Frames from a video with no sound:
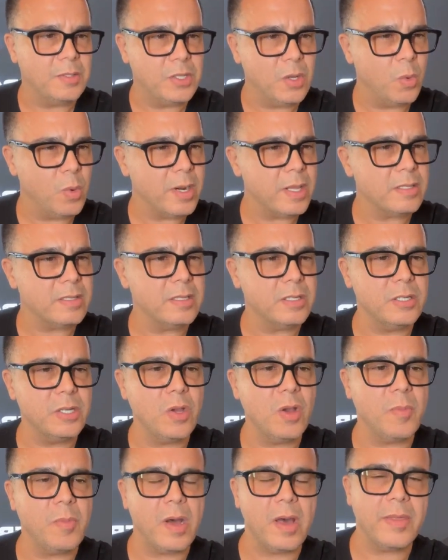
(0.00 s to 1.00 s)
So what else is
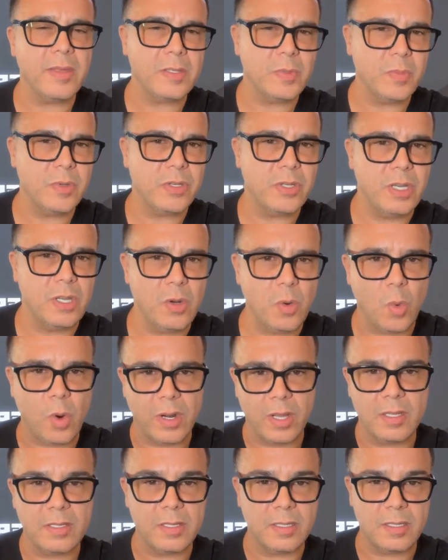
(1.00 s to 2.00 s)
new about this machine, or
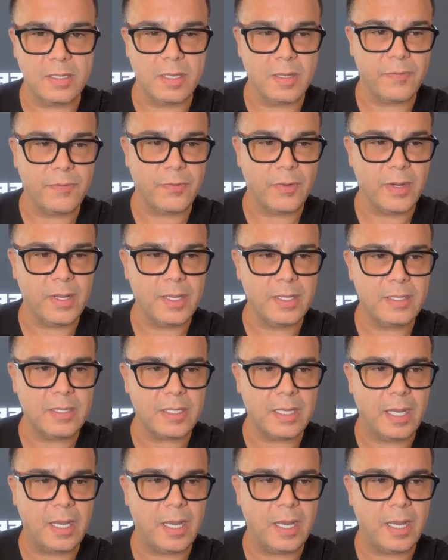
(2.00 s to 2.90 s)
what else is different?